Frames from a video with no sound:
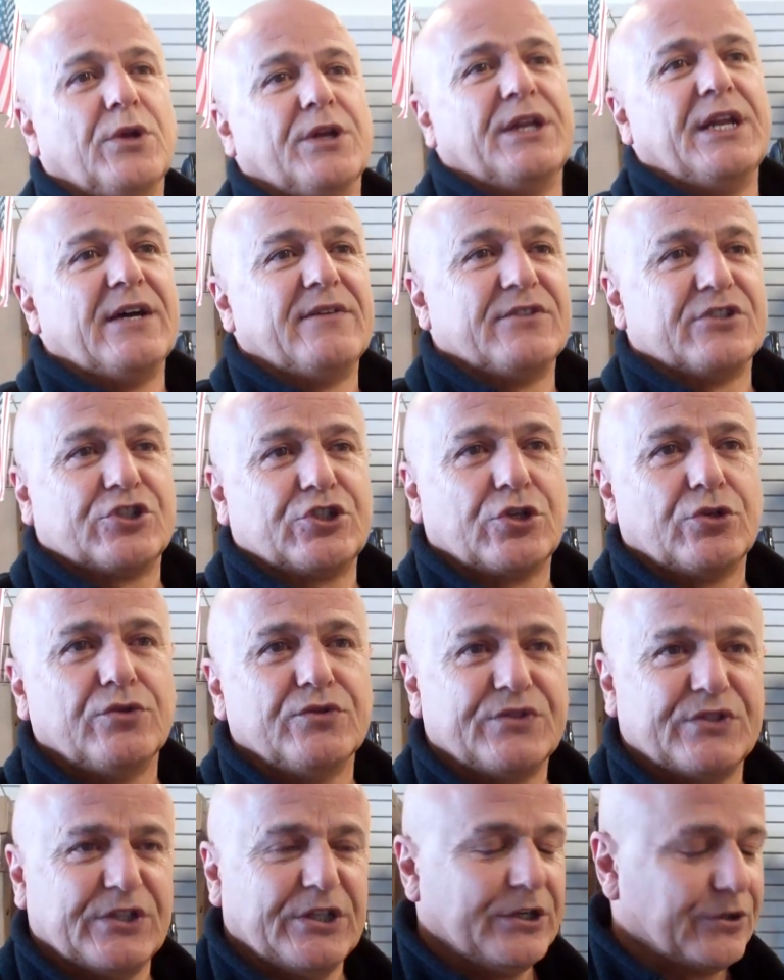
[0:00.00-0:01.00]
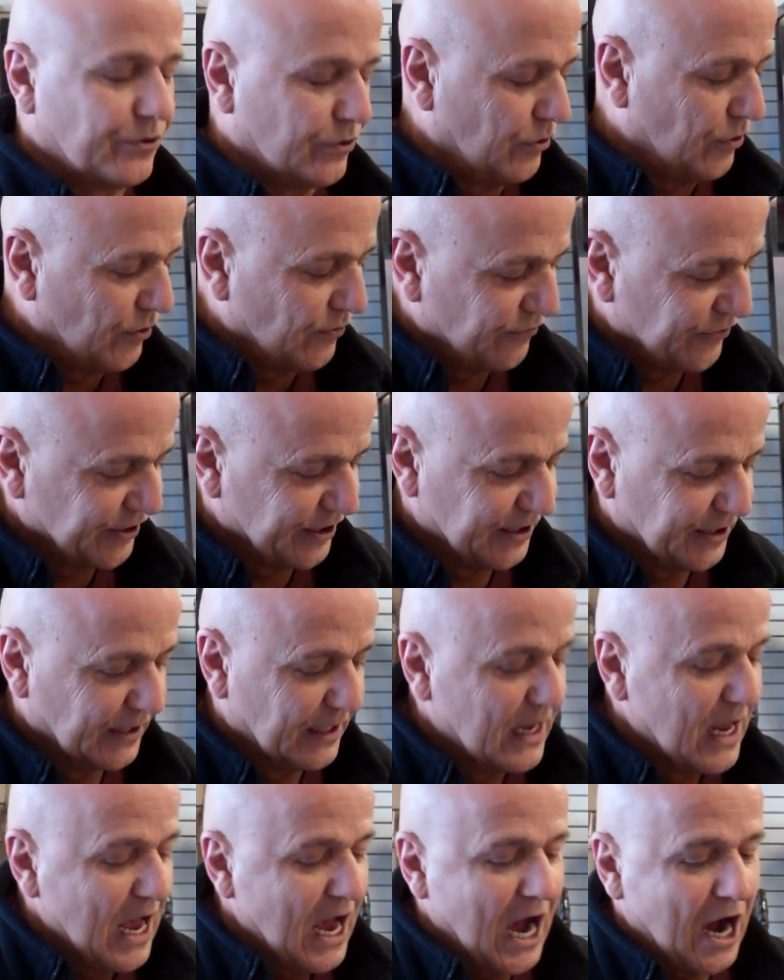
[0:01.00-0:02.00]
will never show zero over here.
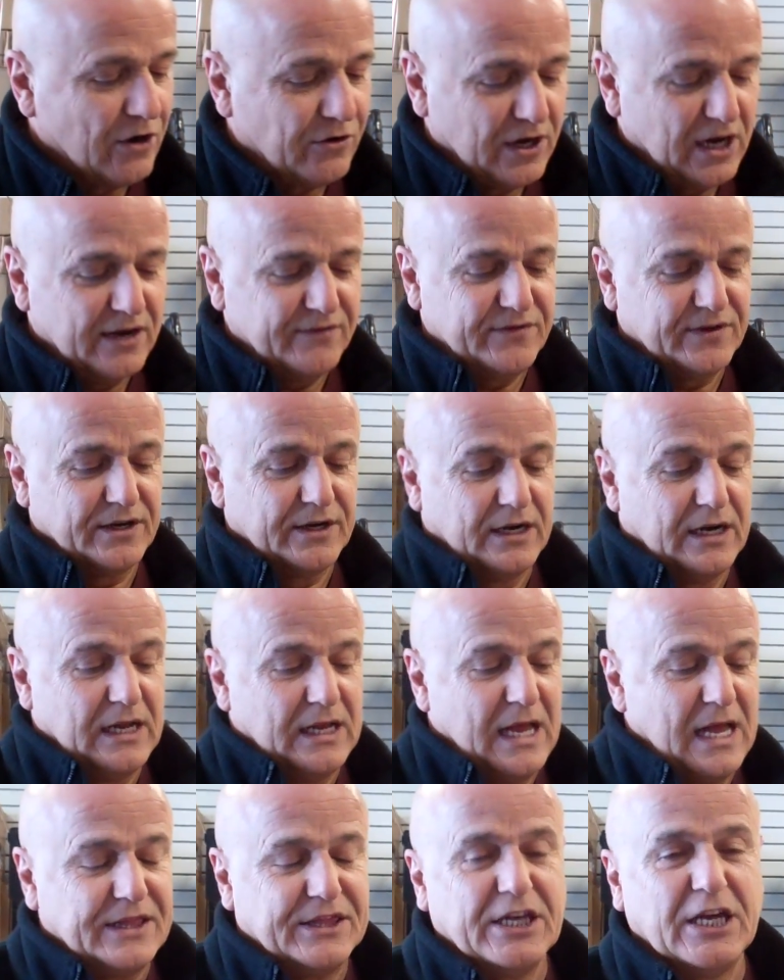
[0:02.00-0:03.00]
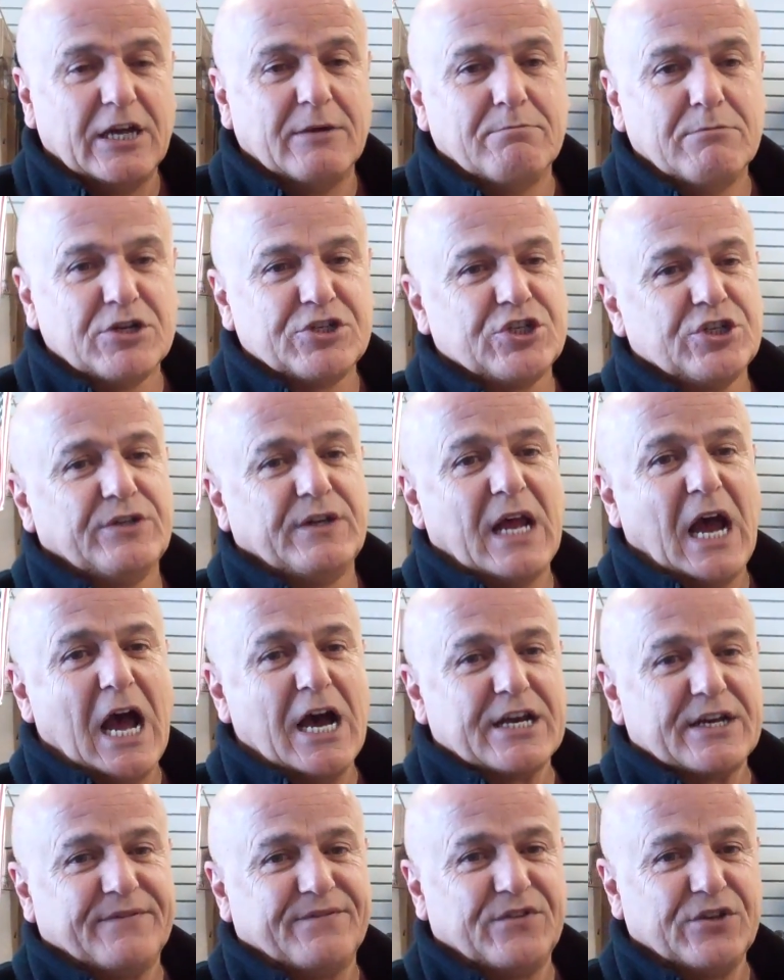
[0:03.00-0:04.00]
However, the emission
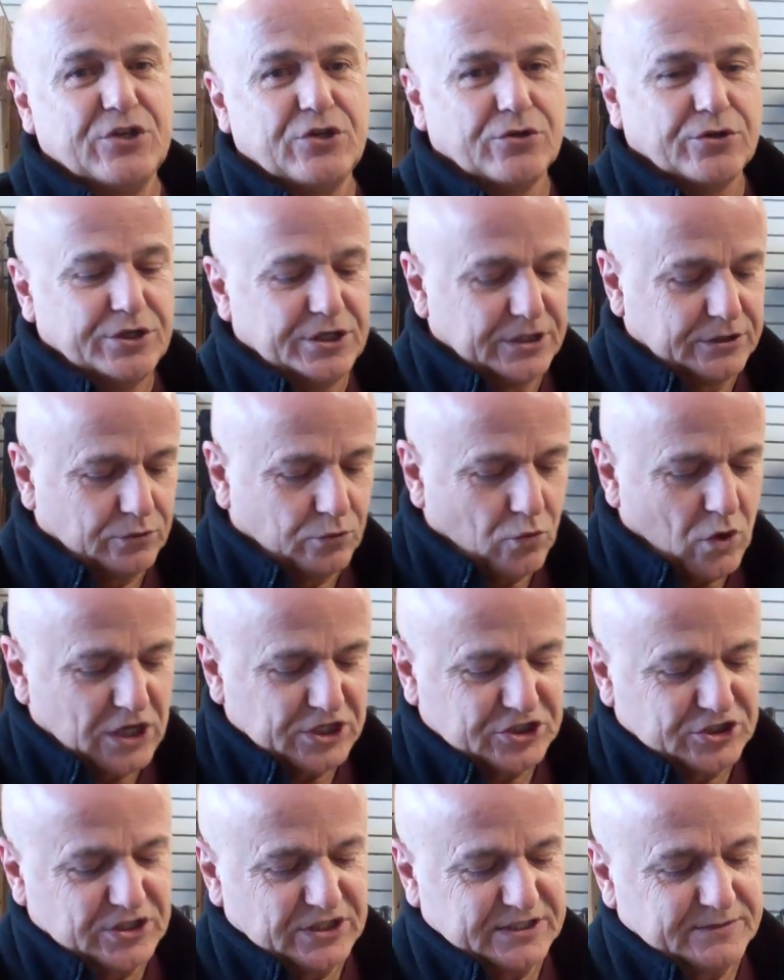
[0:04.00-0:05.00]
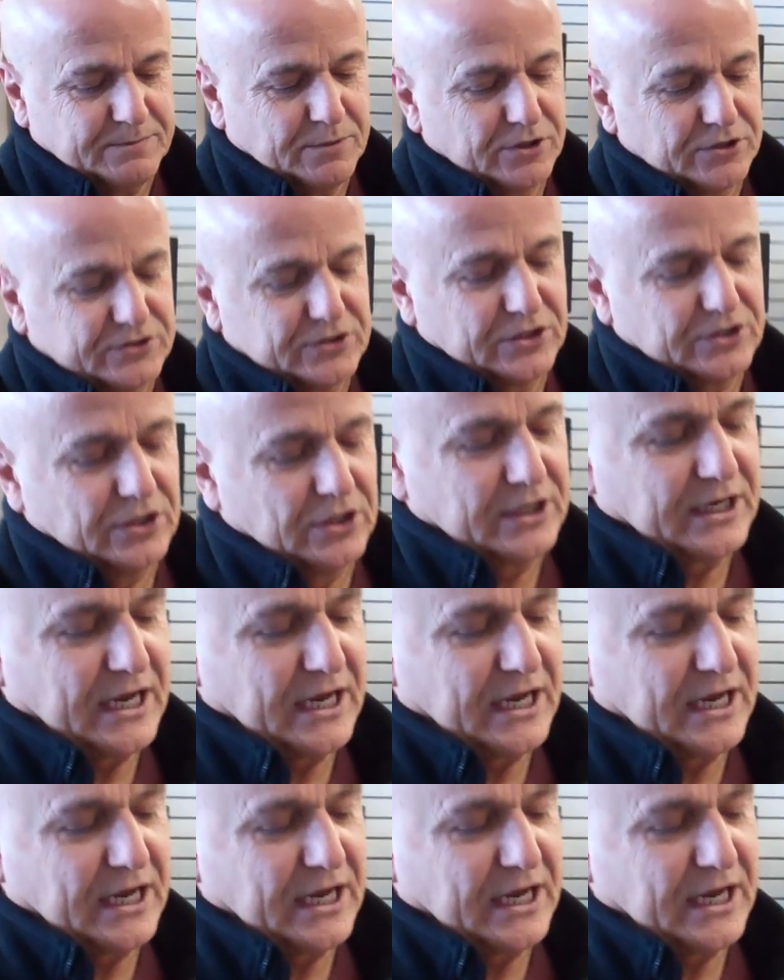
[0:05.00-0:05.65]
out of the unit, watch this particle